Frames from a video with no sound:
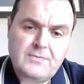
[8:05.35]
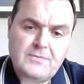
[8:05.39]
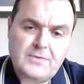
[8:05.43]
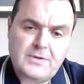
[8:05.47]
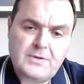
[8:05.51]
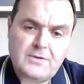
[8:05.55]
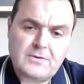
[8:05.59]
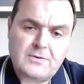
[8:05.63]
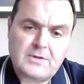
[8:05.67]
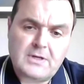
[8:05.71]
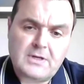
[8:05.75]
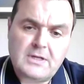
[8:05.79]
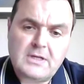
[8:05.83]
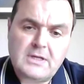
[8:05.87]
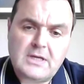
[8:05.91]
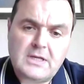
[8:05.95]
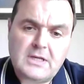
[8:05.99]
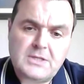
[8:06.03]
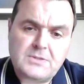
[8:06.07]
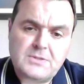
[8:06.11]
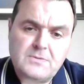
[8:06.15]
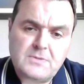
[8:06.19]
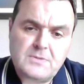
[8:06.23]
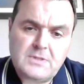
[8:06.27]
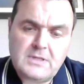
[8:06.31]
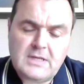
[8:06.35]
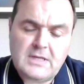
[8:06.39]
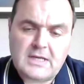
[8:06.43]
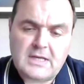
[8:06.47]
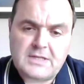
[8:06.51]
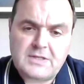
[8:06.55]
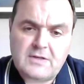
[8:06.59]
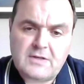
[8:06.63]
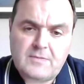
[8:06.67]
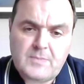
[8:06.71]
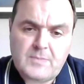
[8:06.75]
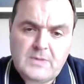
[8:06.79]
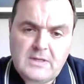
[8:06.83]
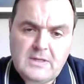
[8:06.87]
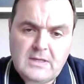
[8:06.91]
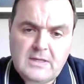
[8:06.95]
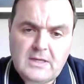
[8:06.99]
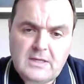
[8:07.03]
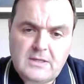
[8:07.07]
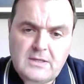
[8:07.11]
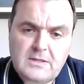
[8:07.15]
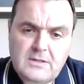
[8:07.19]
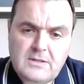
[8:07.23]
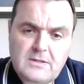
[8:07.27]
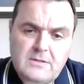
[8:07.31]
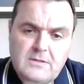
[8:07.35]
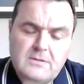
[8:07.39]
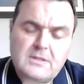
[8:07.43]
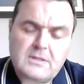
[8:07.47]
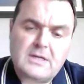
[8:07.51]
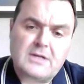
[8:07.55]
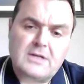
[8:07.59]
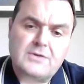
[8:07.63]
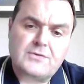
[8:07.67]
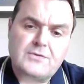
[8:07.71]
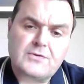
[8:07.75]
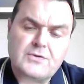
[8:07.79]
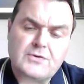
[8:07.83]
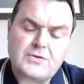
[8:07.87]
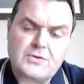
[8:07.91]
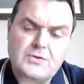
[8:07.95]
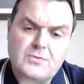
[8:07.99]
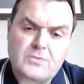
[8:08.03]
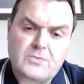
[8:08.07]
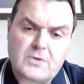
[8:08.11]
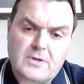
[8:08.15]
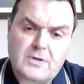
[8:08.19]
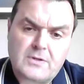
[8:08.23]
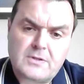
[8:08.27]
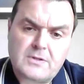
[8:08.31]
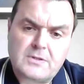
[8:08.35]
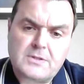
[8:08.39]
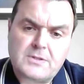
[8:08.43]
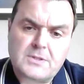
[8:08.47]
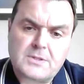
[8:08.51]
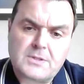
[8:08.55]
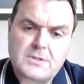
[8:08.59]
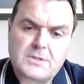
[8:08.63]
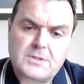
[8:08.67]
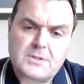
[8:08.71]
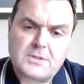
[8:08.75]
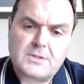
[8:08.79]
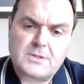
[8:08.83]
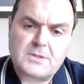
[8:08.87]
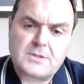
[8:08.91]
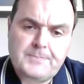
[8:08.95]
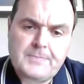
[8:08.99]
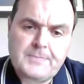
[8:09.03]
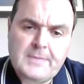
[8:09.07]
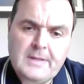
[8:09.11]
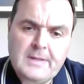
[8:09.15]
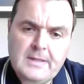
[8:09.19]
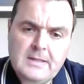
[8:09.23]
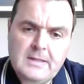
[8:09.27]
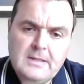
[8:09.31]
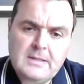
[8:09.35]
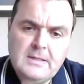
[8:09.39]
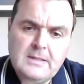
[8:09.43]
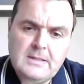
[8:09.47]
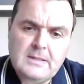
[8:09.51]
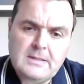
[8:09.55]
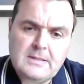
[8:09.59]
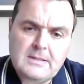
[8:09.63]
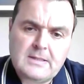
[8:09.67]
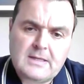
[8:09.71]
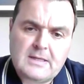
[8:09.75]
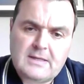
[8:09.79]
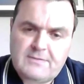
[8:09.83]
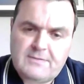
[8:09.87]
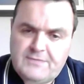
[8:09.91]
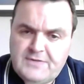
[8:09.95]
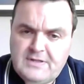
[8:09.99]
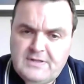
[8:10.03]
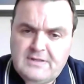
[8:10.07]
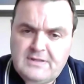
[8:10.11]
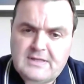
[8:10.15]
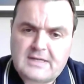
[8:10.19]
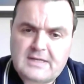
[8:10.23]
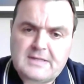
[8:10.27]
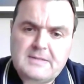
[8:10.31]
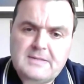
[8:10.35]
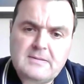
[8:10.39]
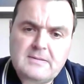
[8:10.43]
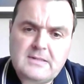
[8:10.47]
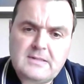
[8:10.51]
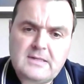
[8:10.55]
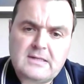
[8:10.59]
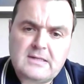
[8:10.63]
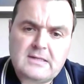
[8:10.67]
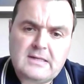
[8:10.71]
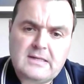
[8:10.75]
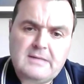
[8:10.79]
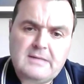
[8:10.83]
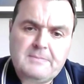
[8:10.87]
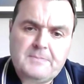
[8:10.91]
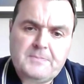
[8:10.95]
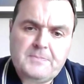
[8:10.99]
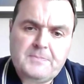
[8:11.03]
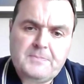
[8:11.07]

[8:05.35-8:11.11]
when you're engaging with the SFPA, you can't trust a word that they're saying. I've seen that clearly